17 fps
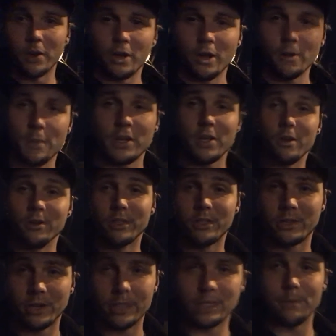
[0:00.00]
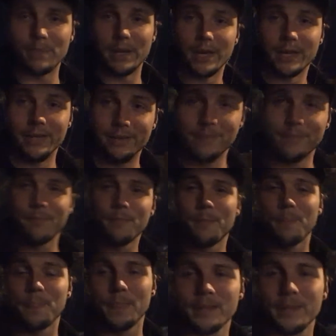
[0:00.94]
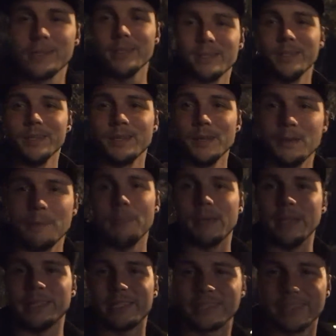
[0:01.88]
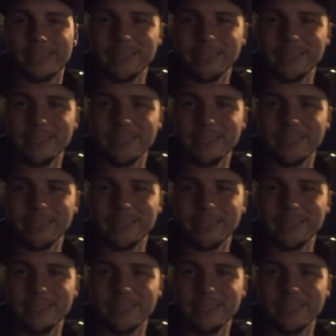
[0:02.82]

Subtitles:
home and going straight to bed. Peace.